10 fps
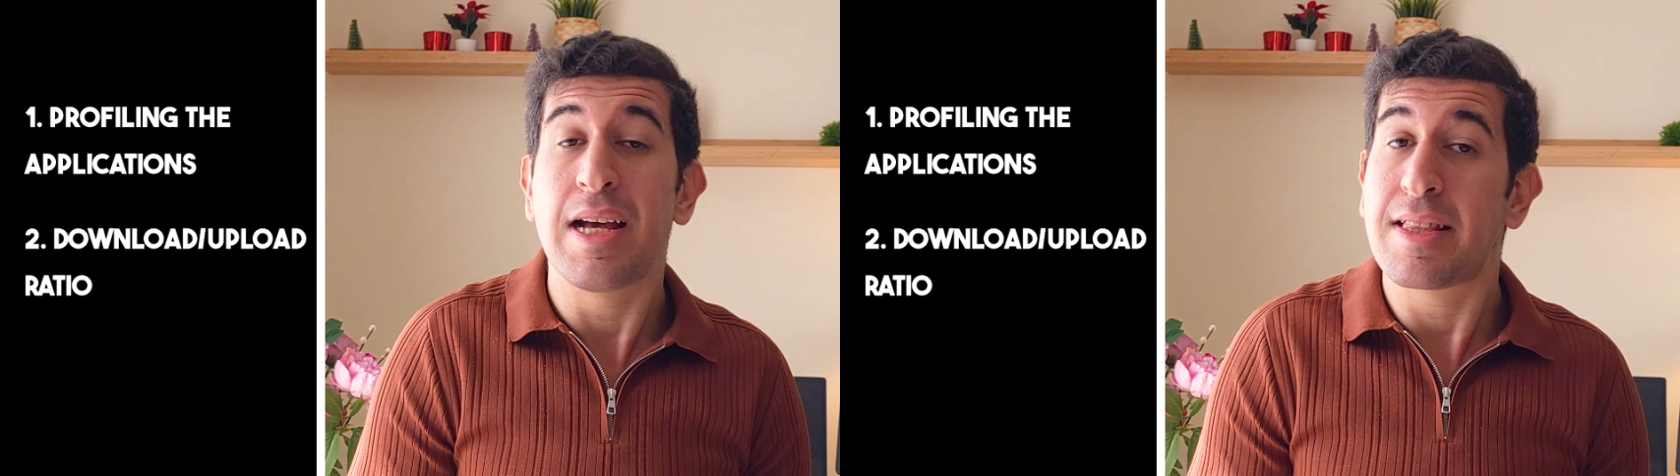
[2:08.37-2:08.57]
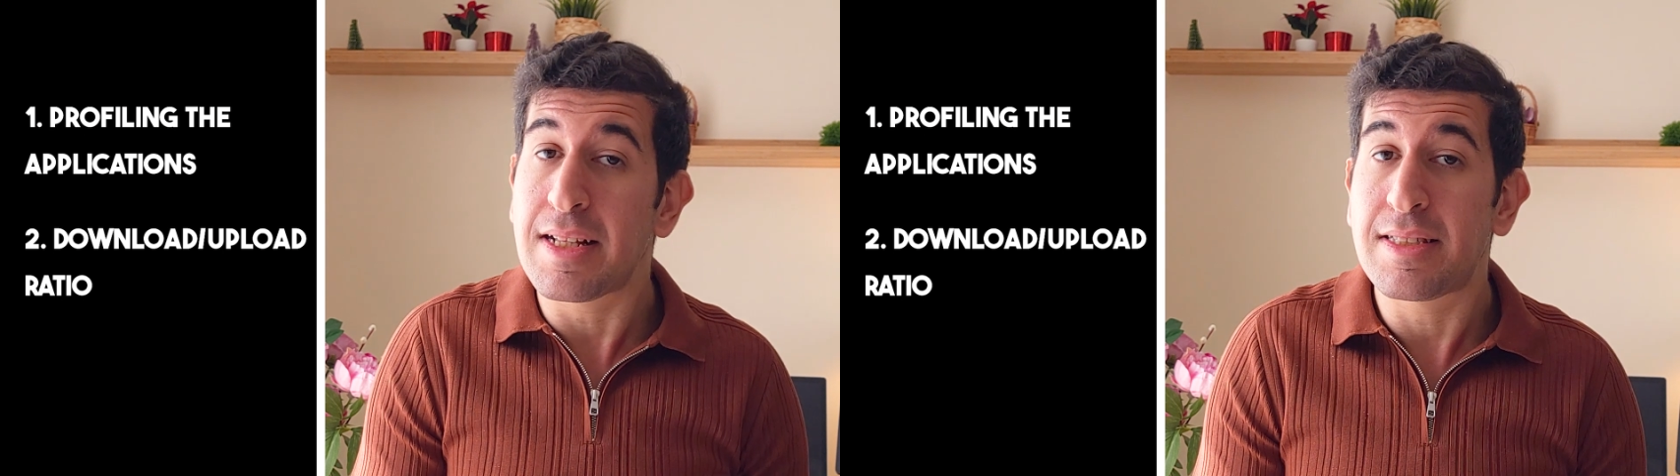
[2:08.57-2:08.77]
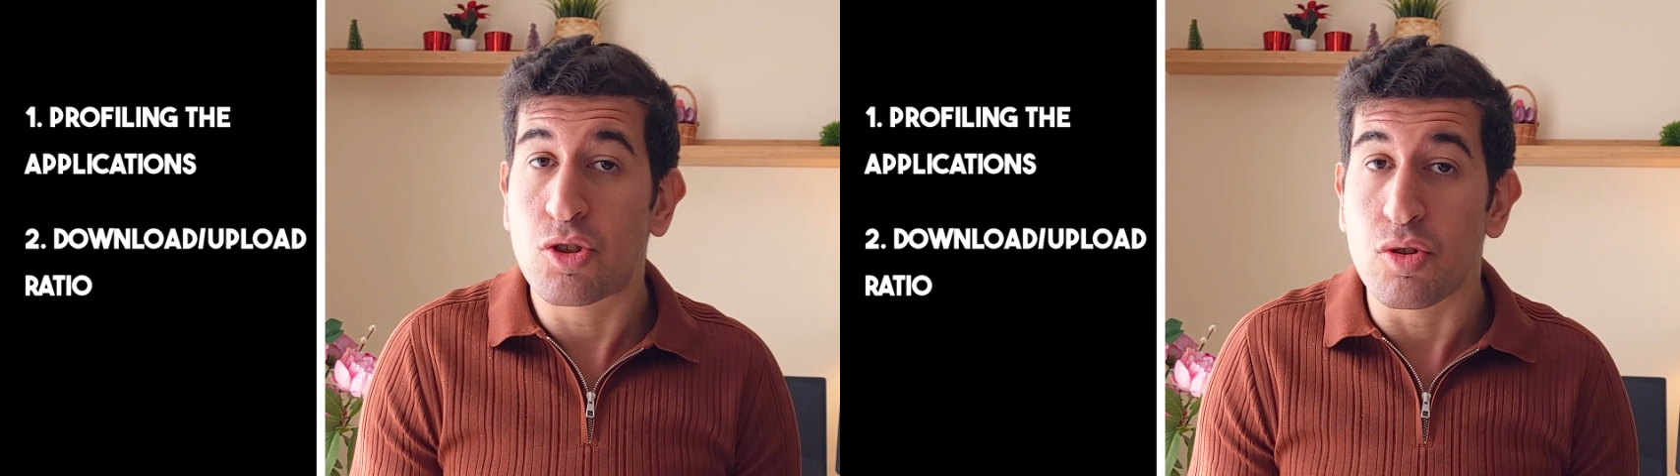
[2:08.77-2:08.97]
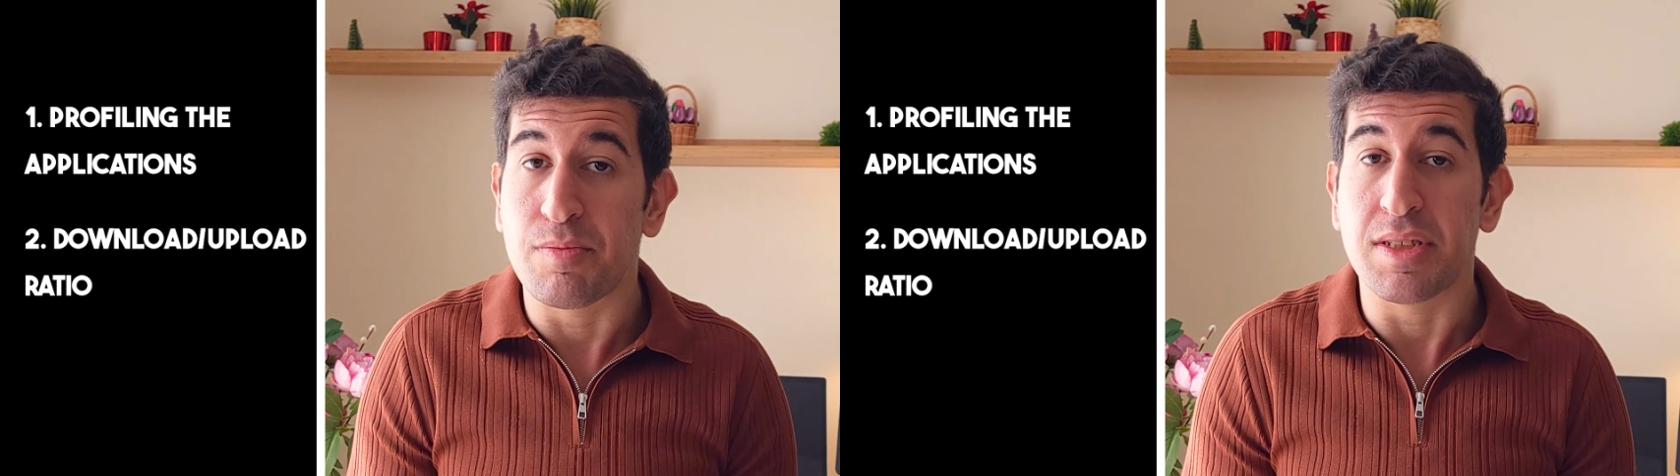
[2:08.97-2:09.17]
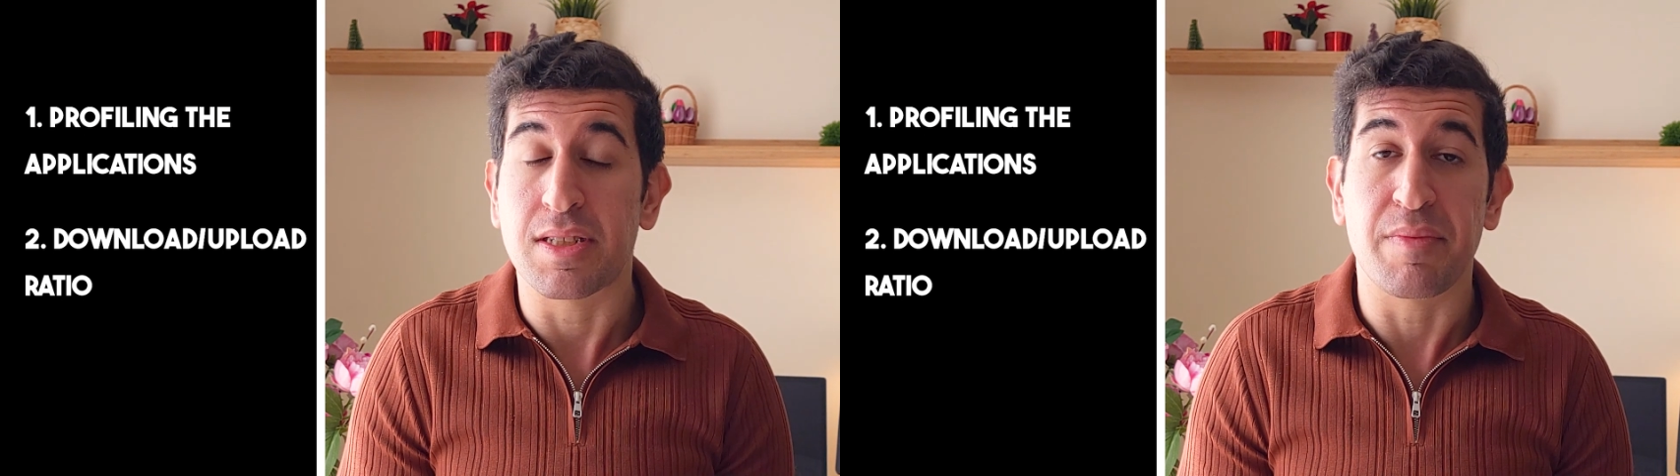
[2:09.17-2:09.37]
that should
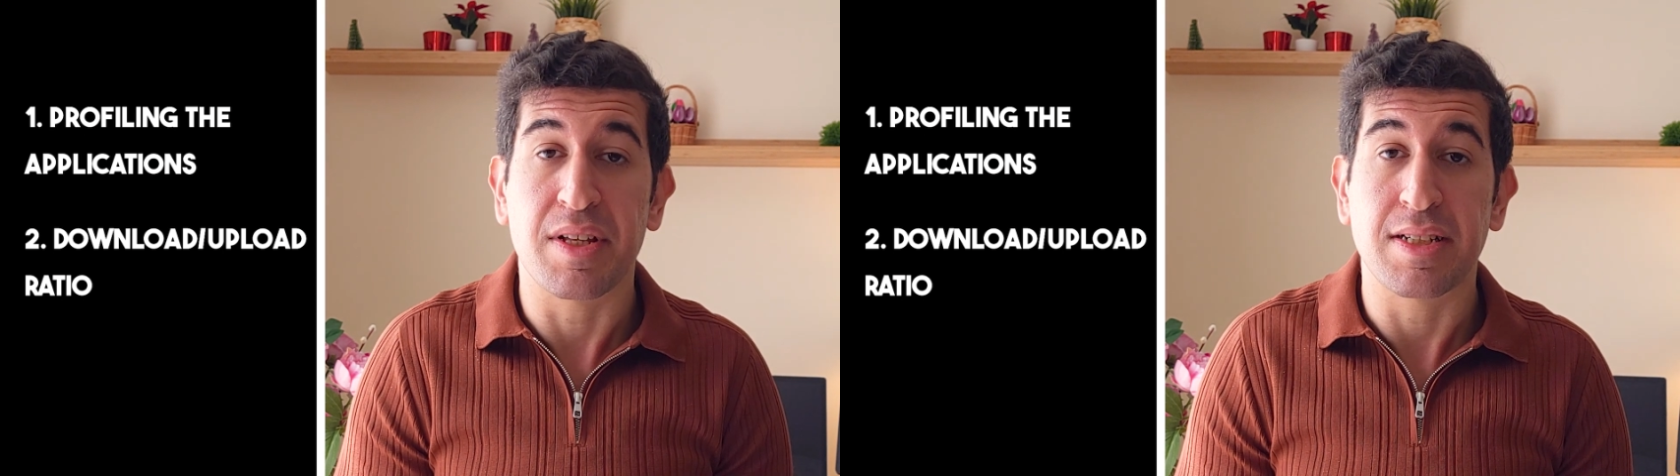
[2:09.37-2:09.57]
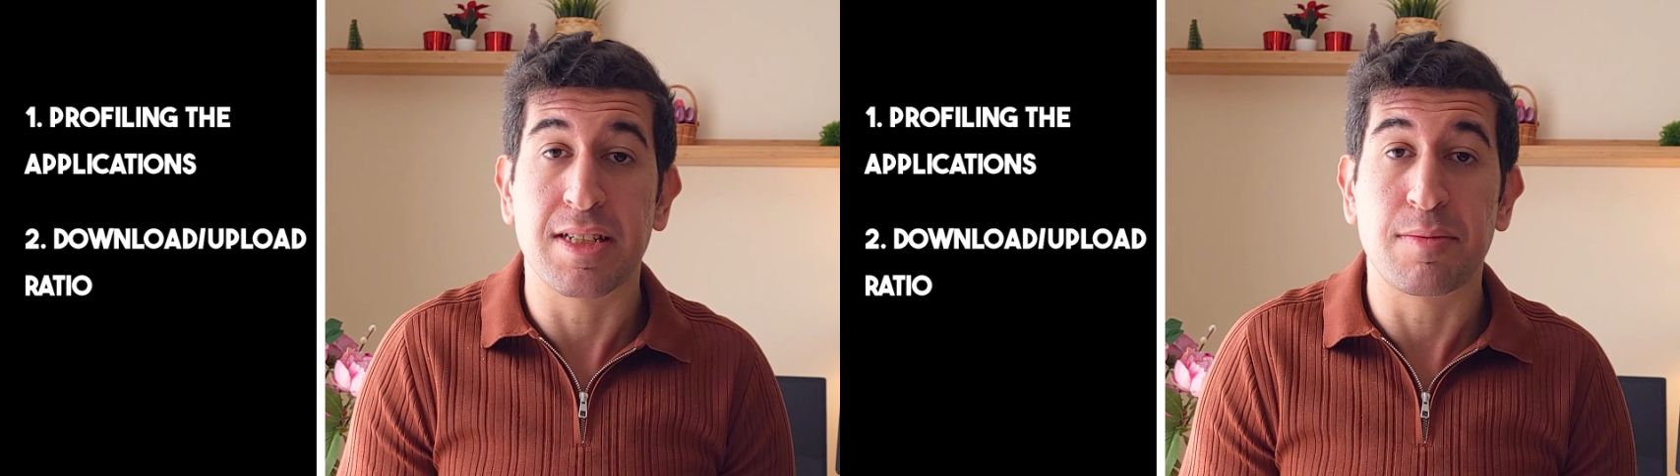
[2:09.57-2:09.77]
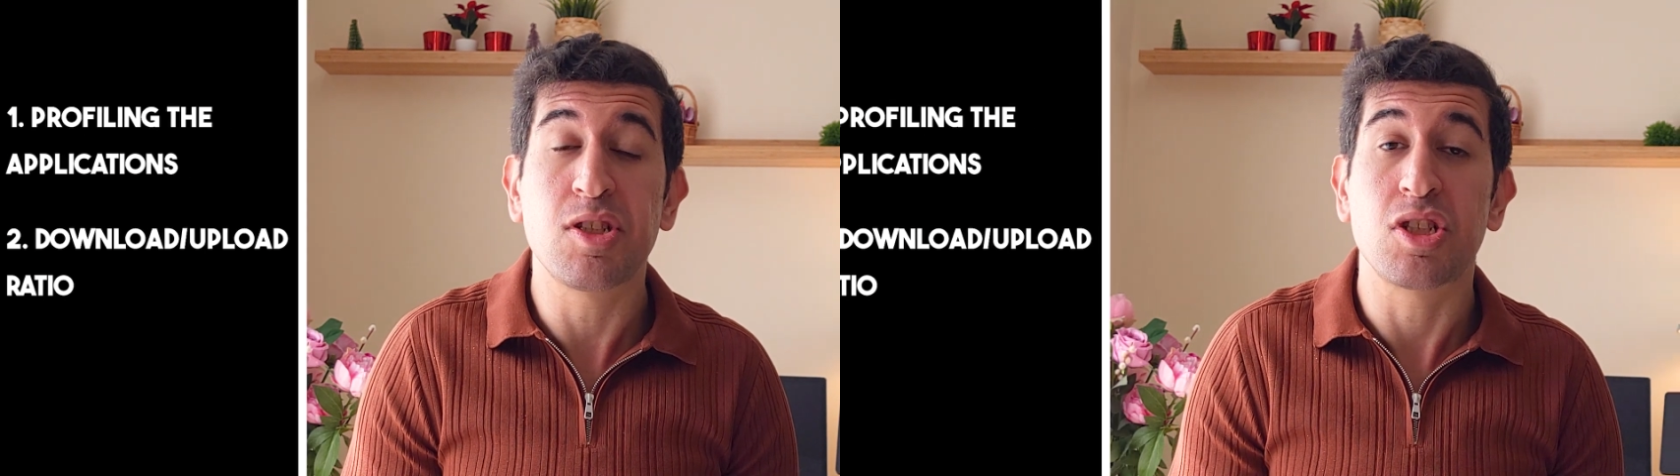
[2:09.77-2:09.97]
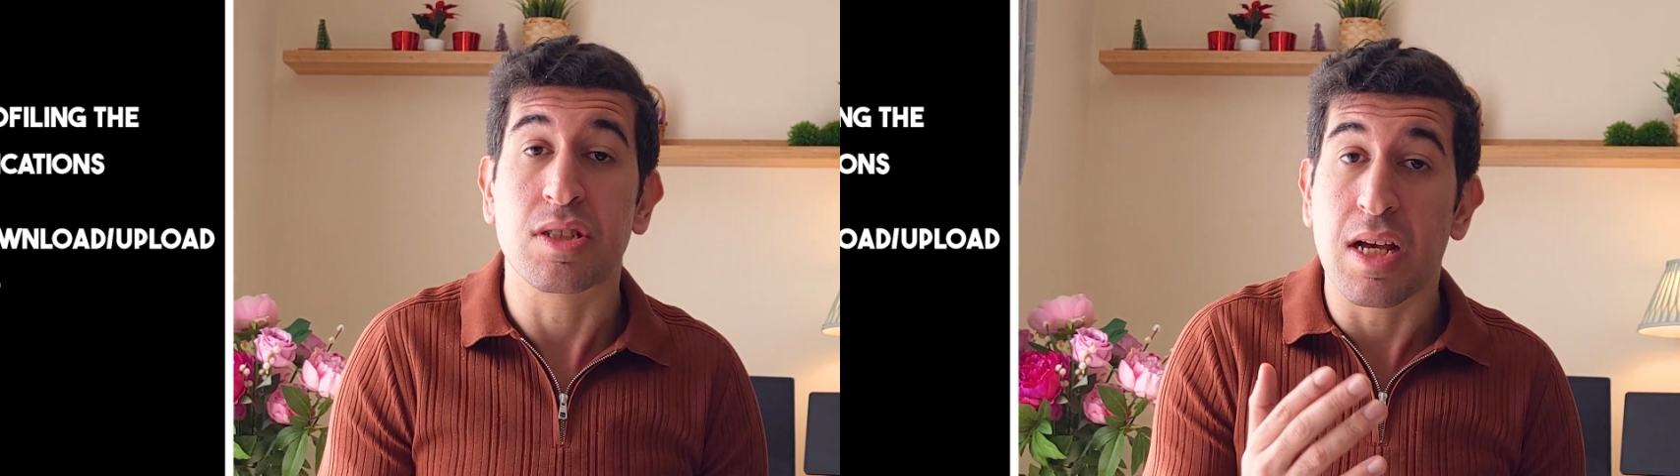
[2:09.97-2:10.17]
be something suspicious.